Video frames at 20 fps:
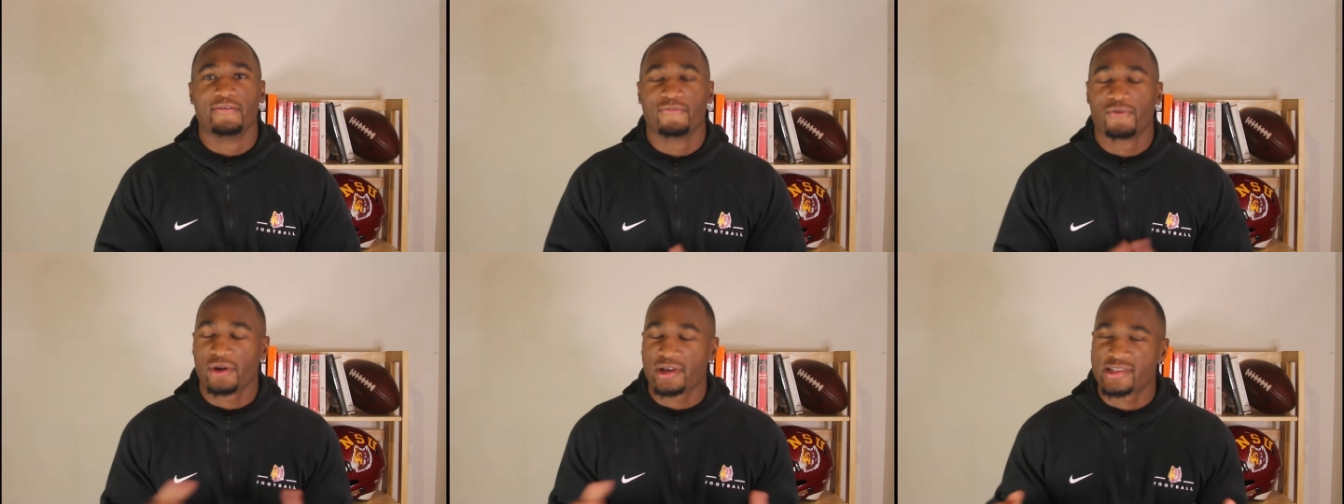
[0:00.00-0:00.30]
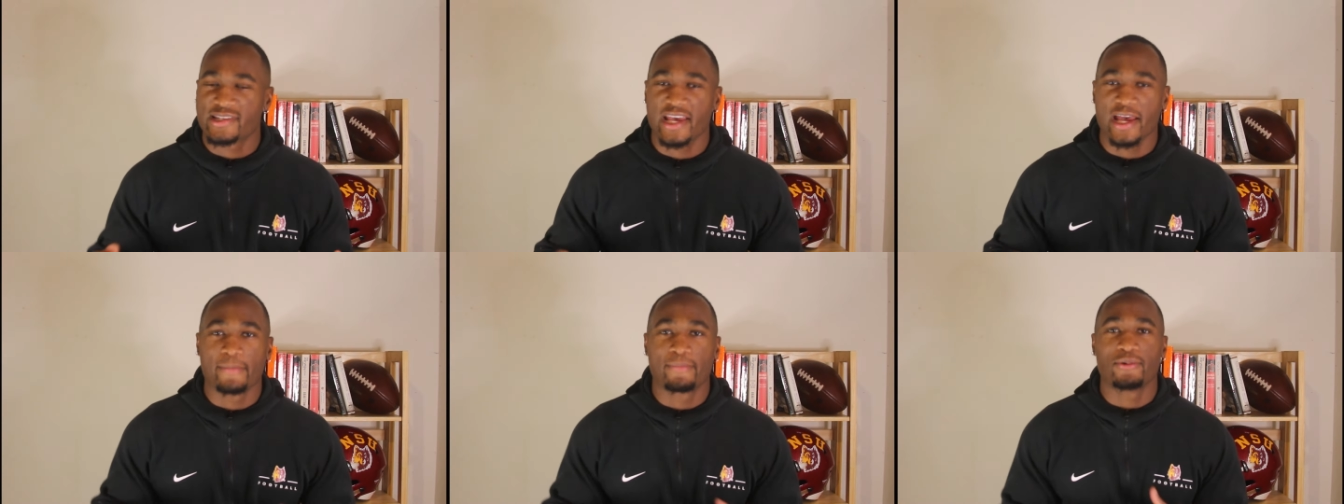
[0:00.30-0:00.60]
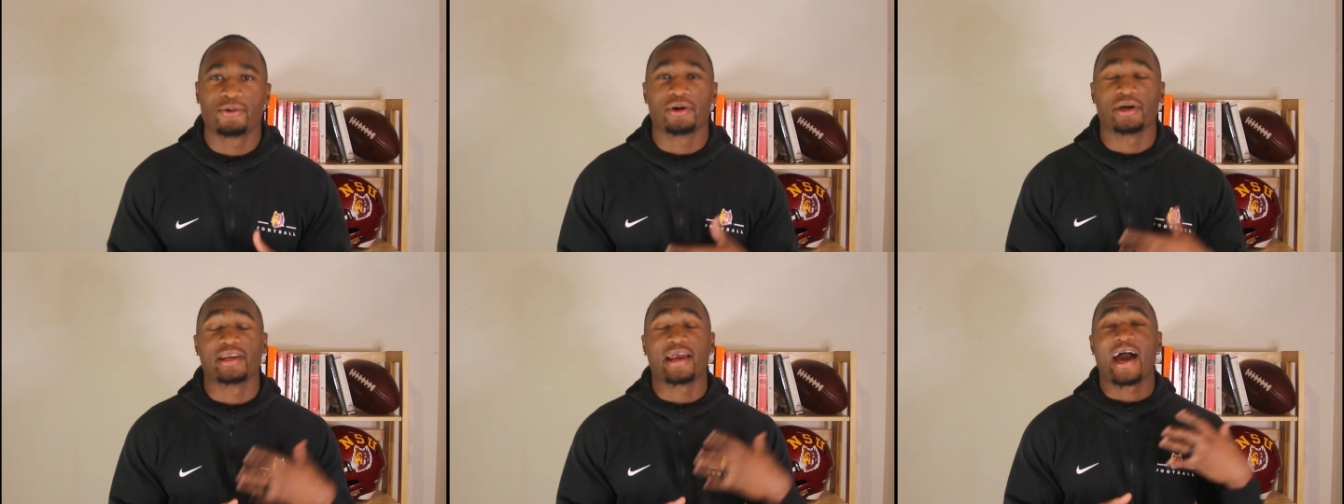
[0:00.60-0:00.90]
For
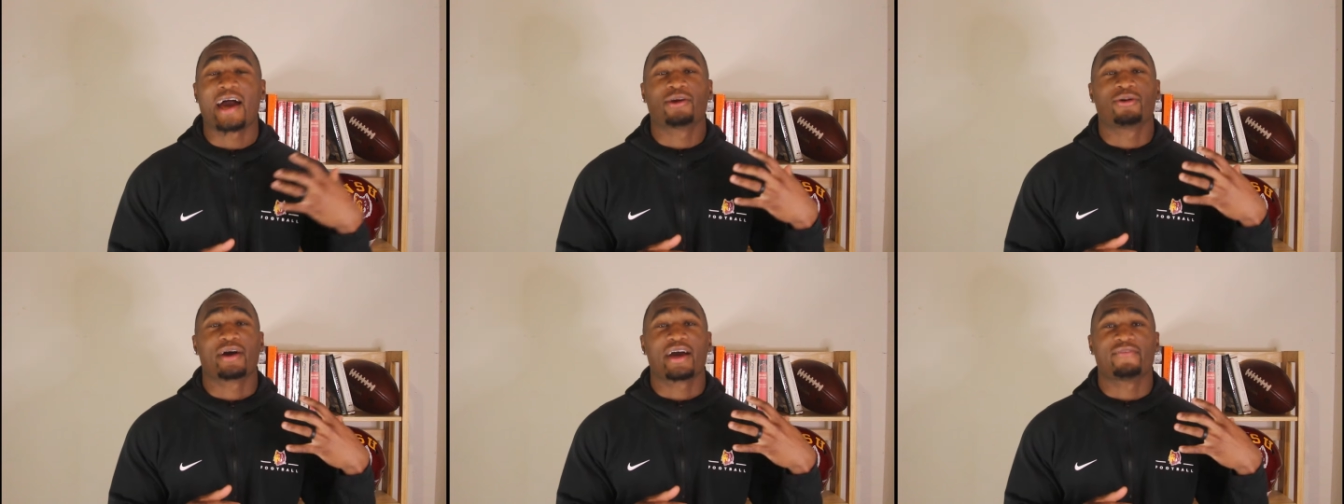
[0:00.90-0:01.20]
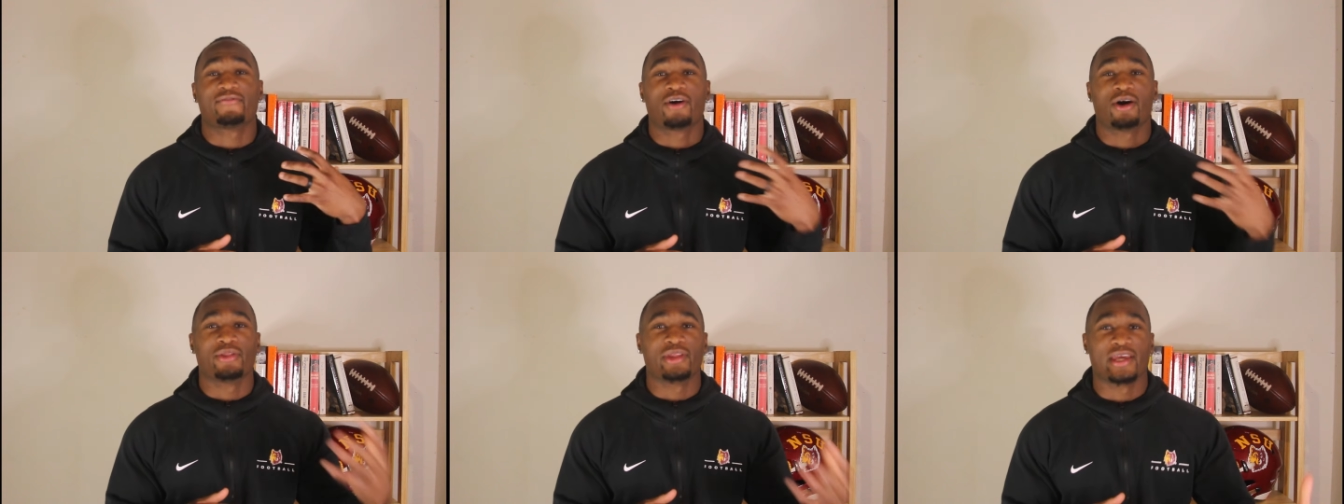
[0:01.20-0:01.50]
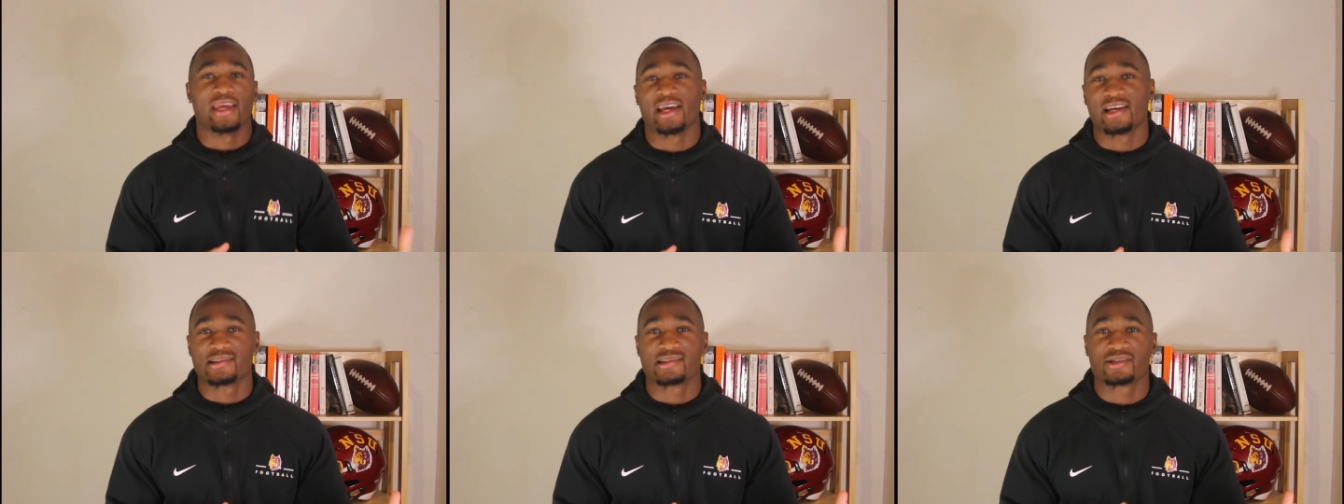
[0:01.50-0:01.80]
example, and I don't have all
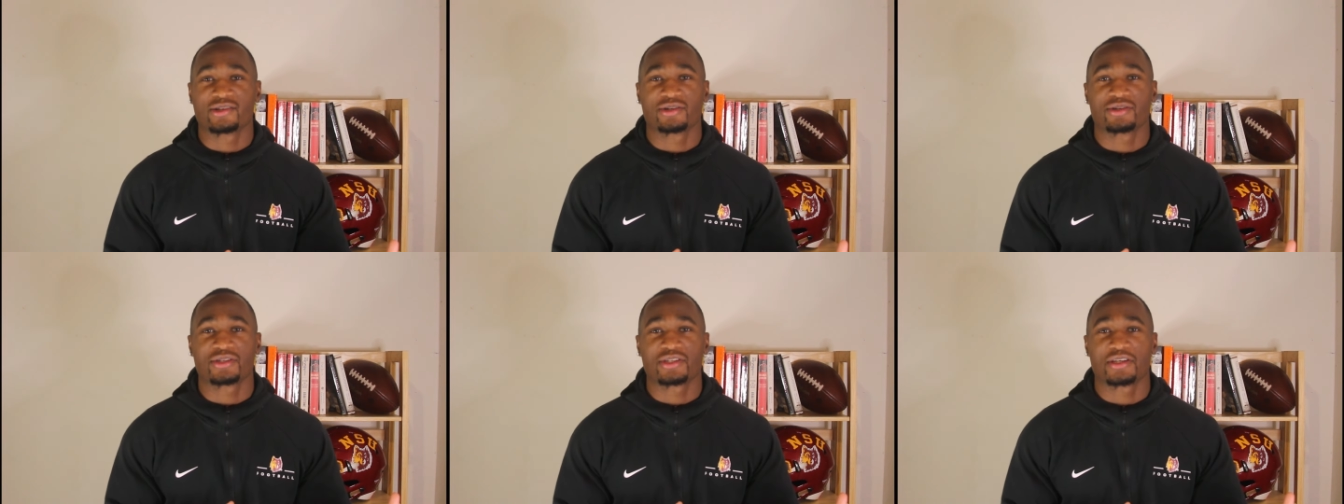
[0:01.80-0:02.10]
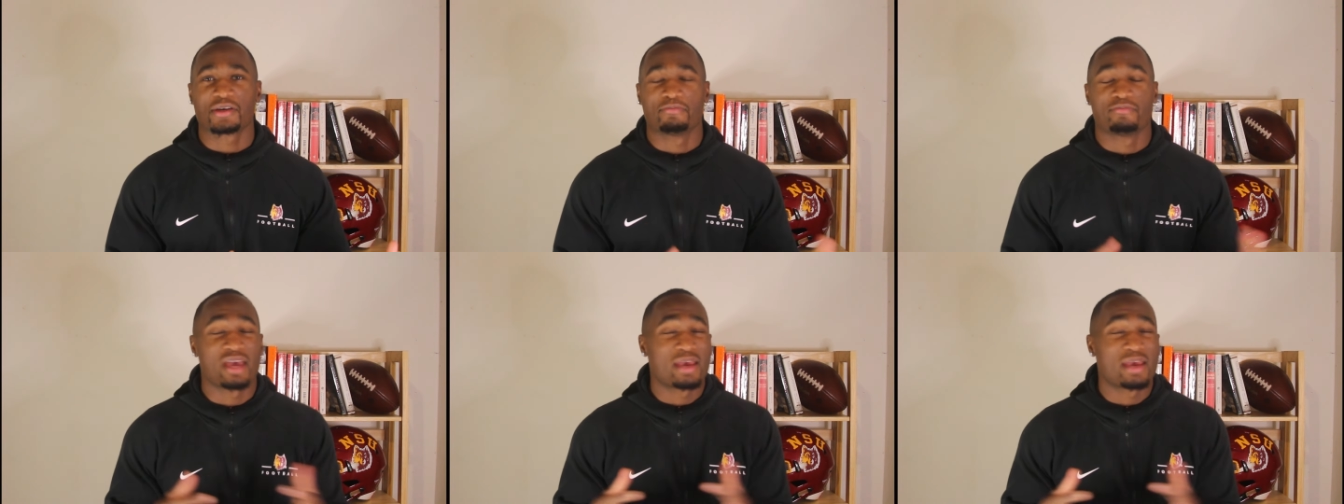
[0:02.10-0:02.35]
the answers,